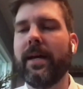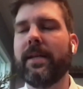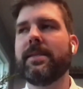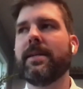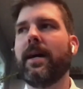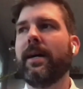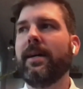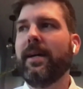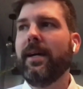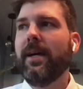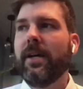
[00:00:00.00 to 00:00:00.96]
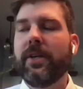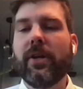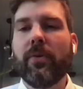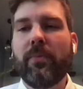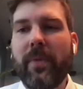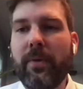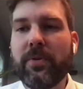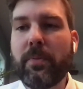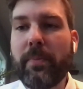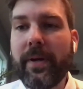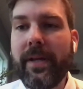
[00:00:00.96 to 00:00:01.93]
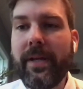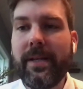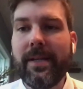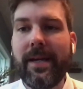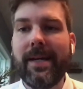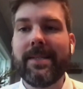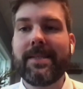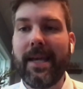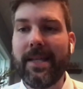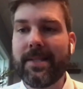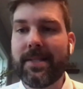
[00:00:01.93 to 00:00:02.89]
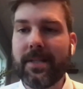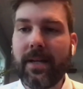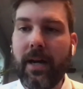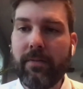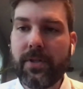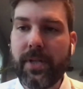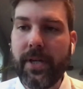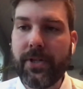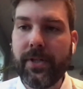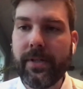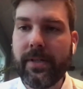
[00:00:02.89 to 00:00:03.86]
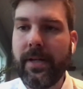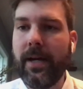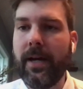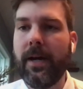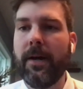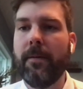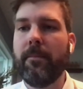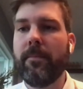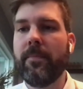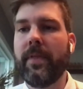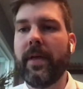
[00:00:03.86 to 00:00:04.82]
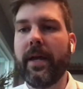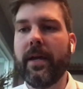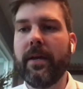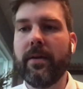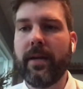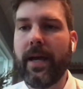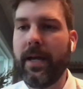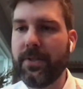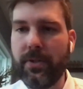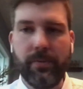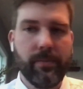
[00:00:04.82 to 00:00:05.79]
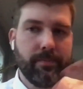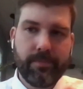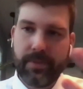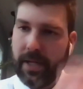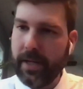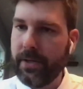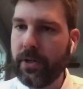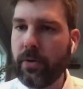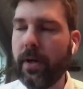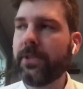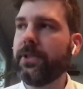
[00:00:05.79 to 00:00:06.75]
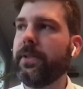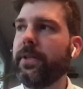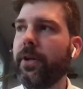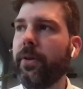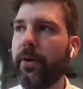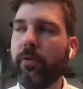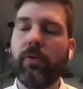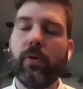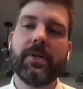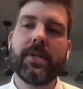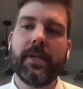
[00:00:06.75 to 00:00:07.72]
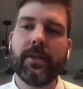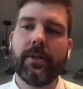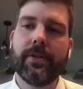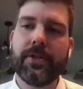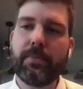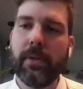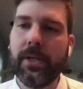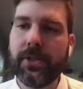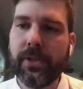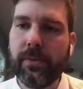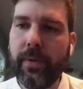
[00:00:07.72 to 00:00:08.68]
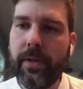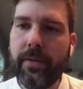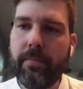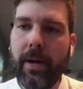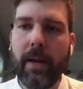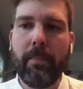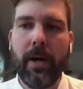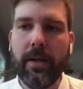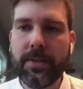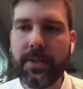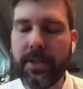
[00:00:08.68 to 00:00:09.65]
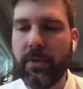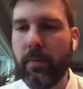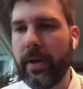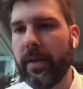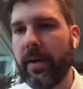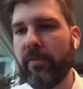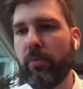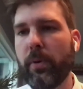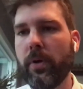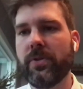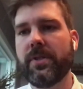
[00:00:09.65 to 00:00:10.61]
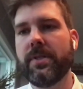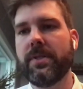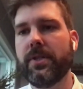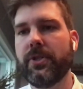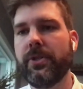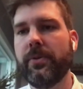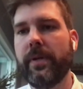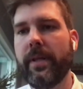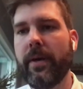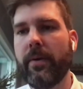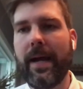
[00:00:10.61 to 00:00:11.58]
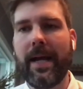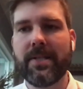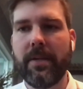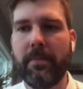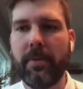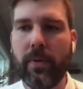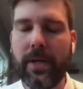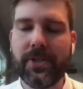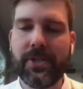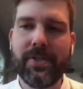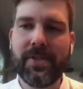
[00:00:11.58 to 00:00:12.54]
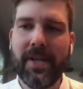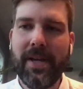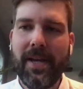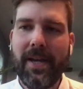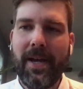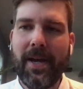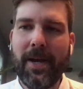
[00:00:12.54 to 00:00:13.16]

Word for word: And, uh, you know, it was a pretty uh, tense conversation. Um, they, as you said in your question, you know, they were voicing their displeasure with my policy and the way that I've approached this issue. And they were asking me questions.